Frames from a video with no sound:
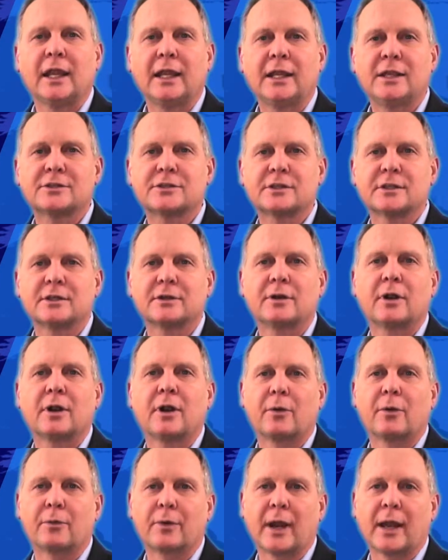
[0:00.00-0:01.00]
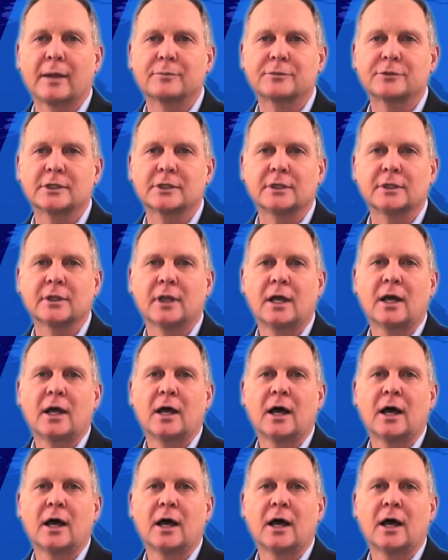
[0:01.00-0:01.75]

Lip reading: Eason Ramson